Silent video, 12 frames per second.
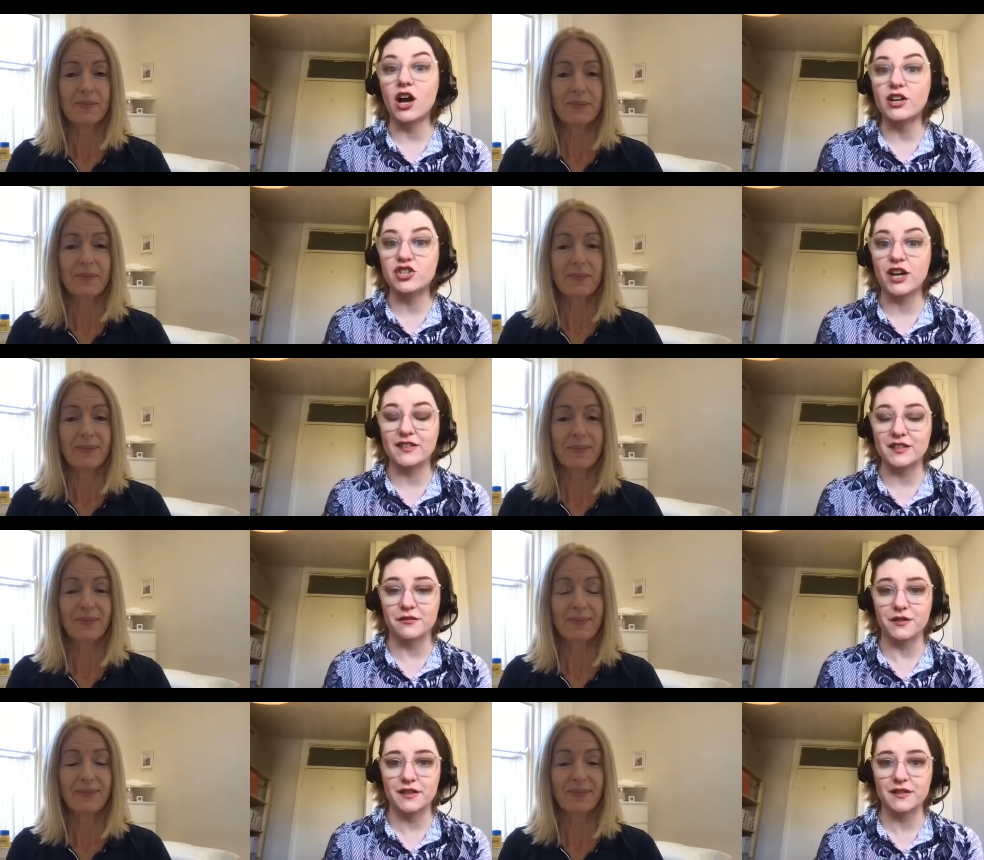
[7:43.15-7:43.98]
Speaker 1: not just the
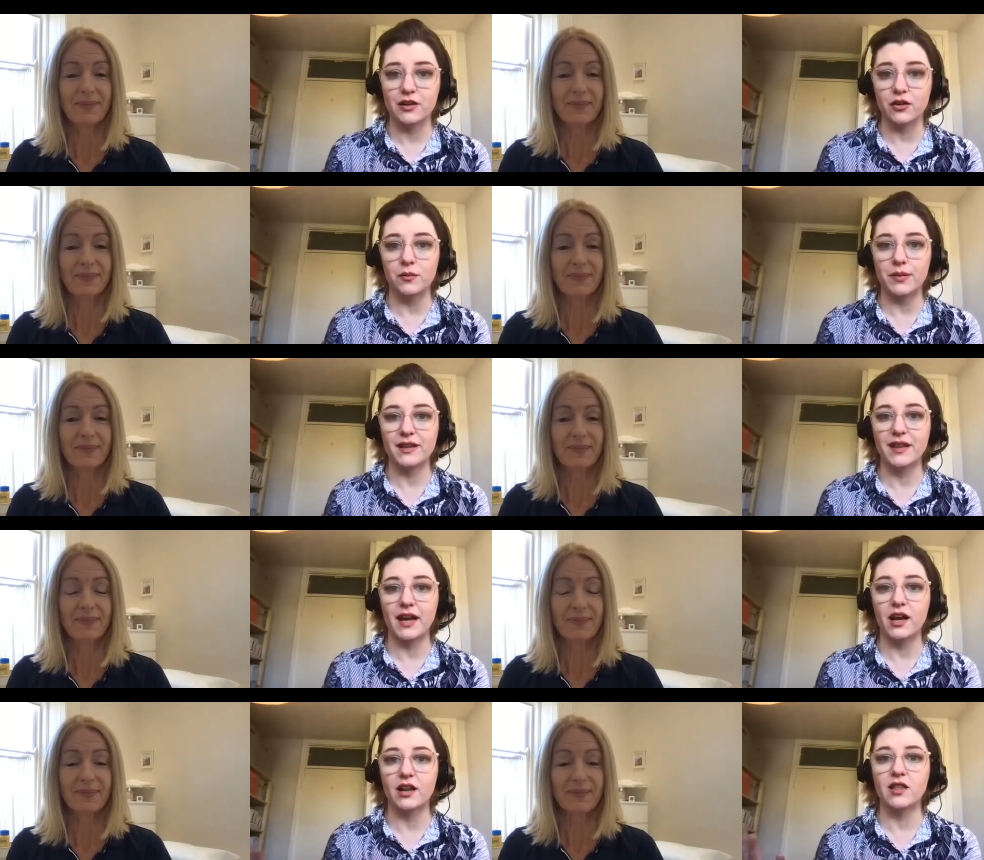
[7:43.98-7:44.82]
physical, but
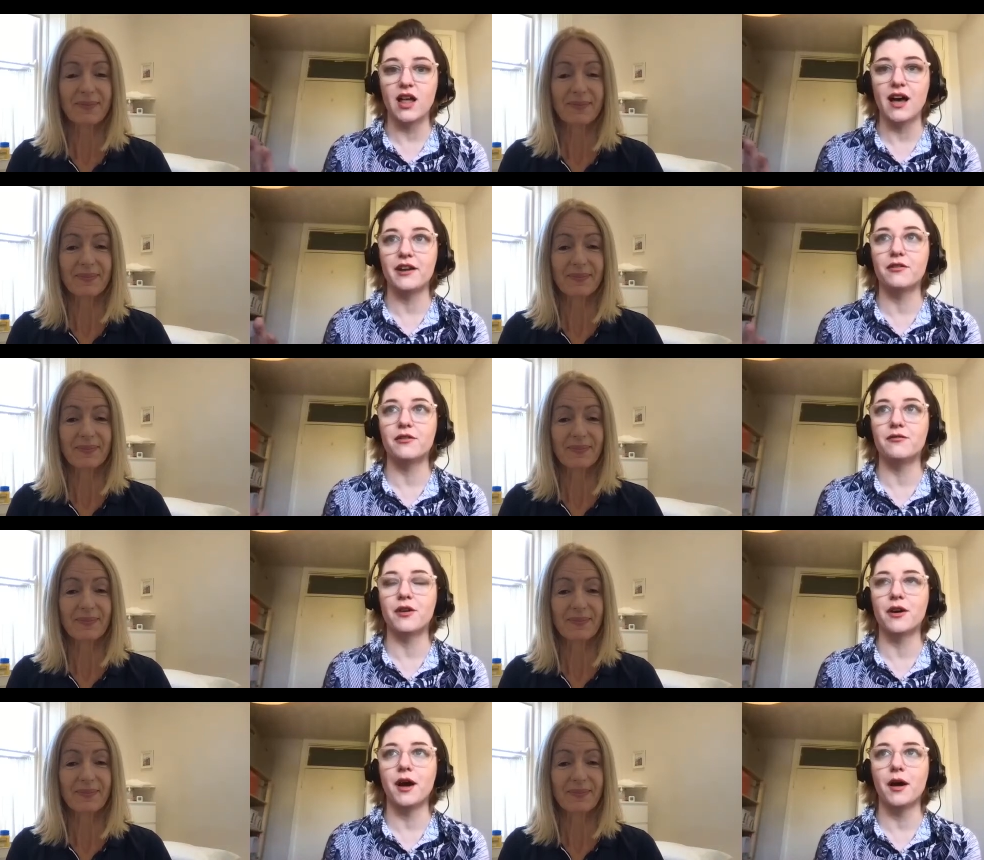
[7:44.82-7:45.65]
like a lot of
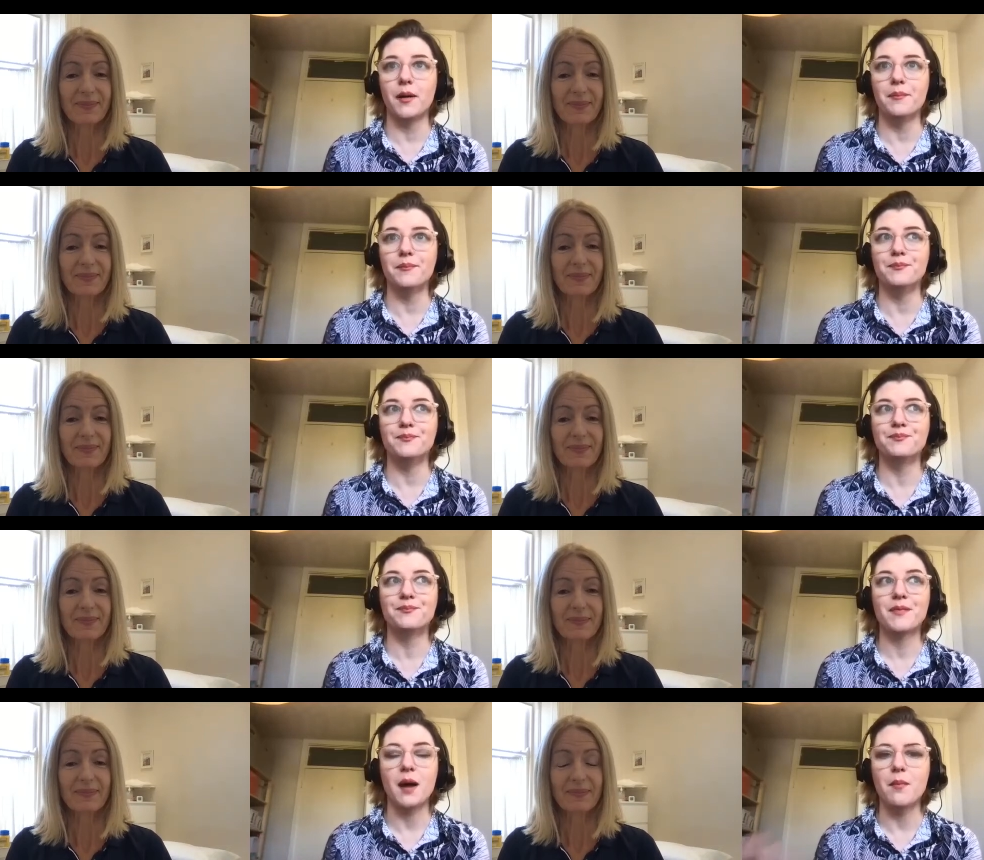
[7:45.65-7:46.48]
um
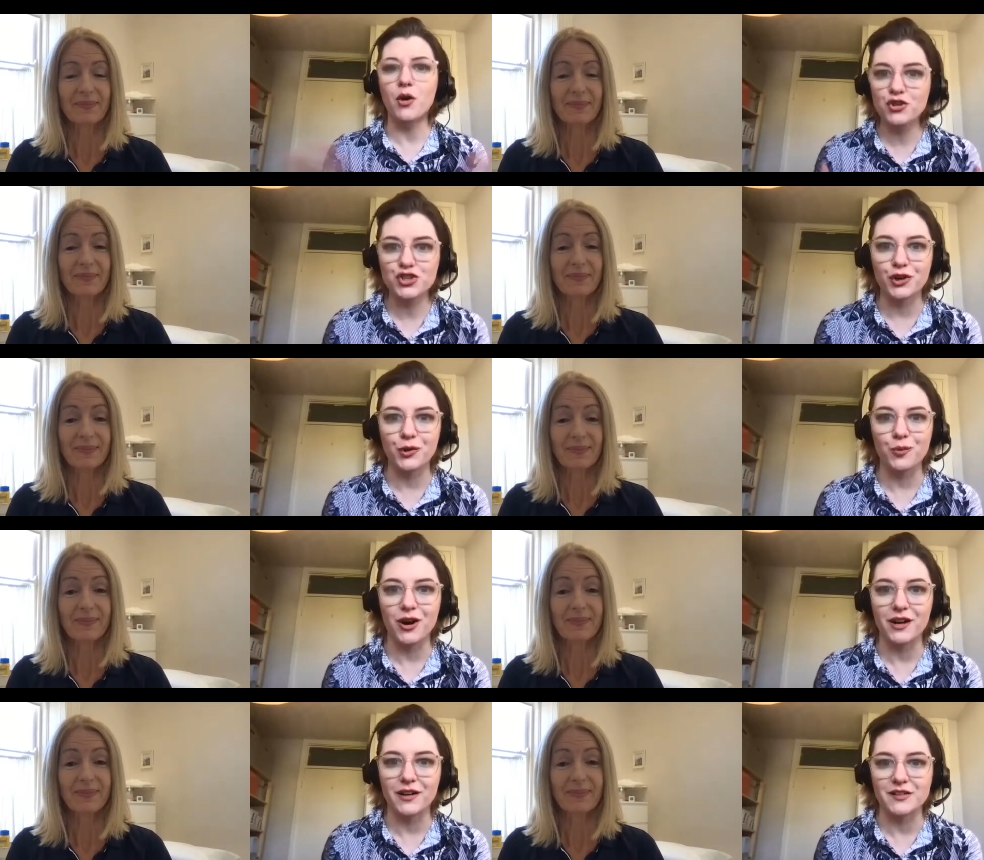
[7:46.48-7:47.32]
emotional
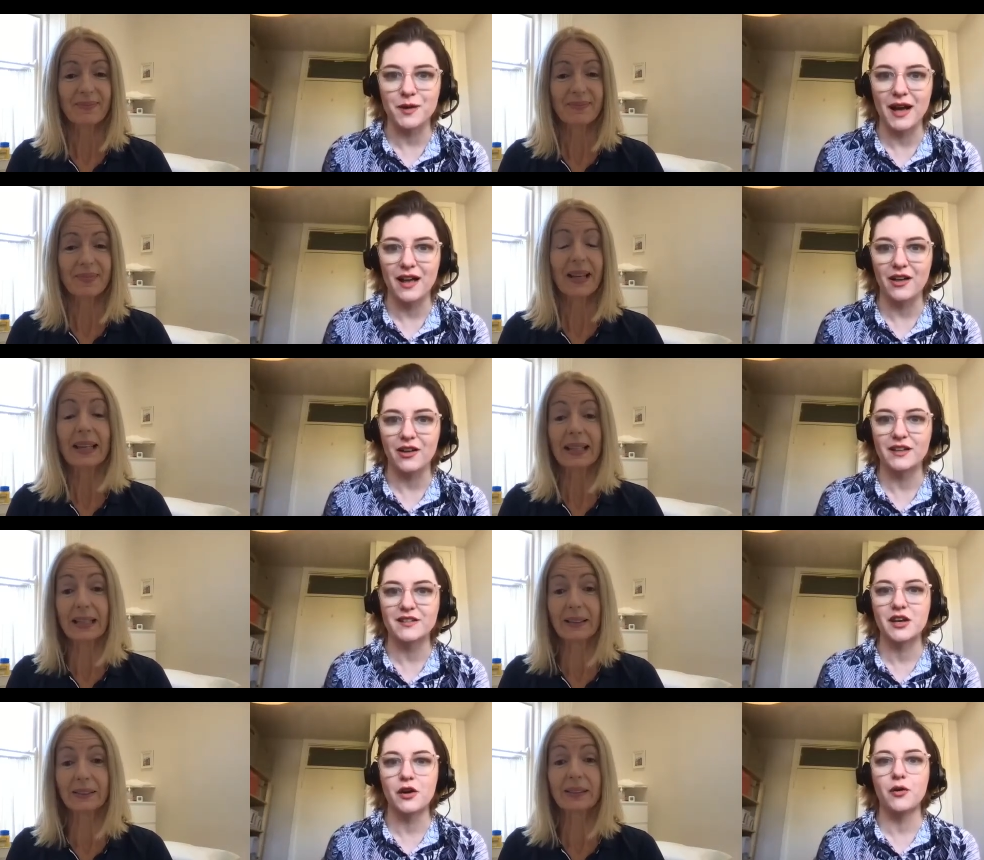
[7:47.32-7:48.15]
work as well.
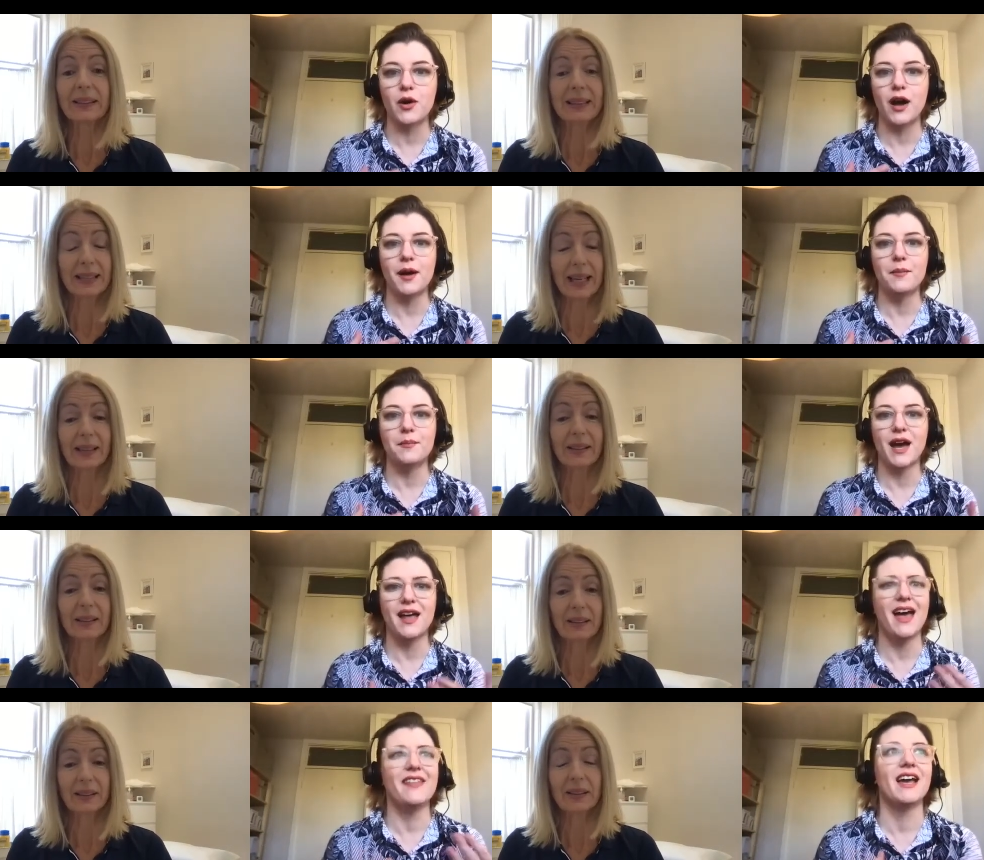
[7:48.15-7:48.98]
And so um
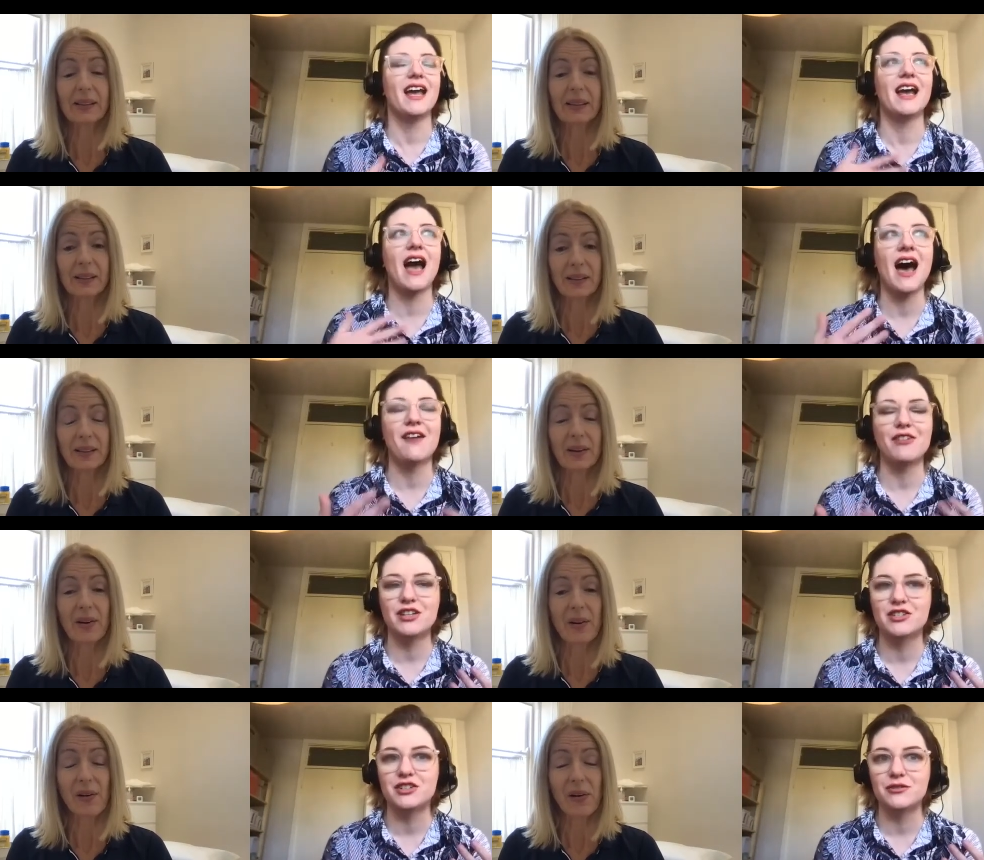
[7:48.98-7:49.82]
and, and like
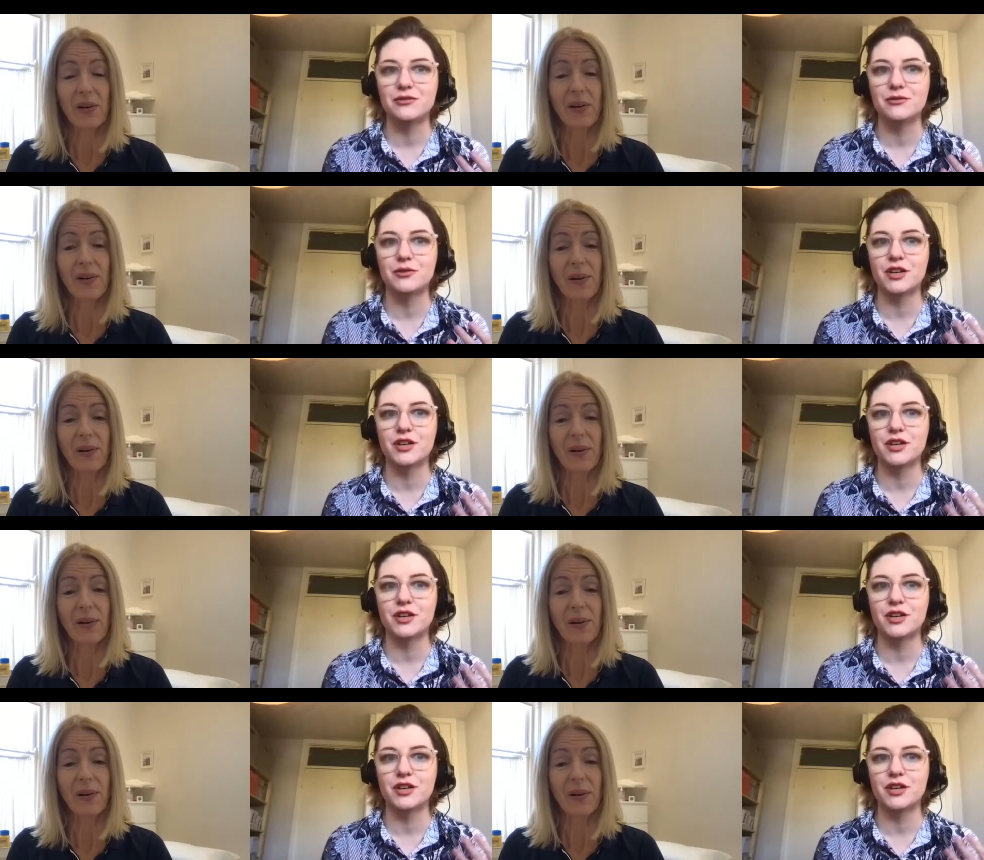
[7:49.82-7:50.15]
having to